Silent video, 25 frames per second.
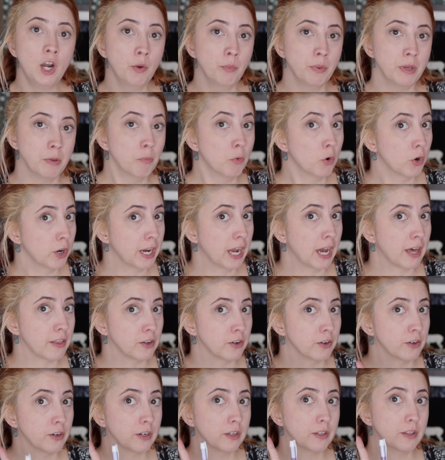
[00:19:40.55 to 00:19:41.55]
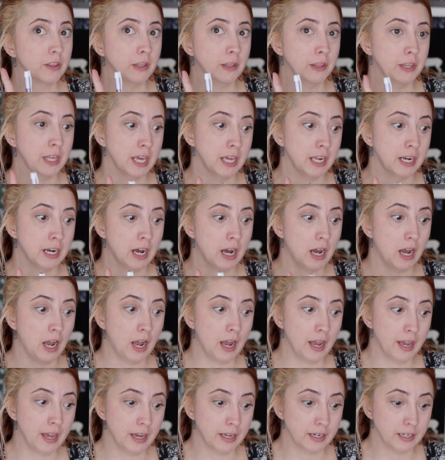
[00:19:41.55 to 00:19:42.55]
It'll be more gathered than
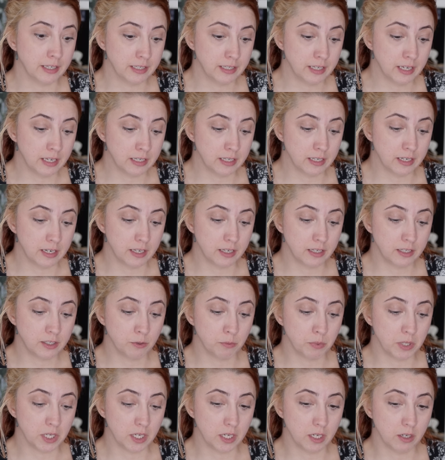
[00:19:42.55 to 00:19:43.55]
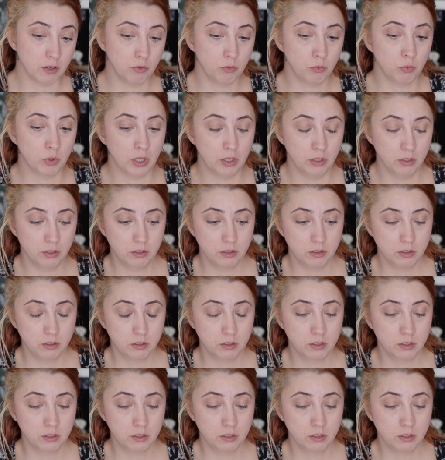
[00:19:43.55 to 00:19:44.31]
I had intended it to be, well,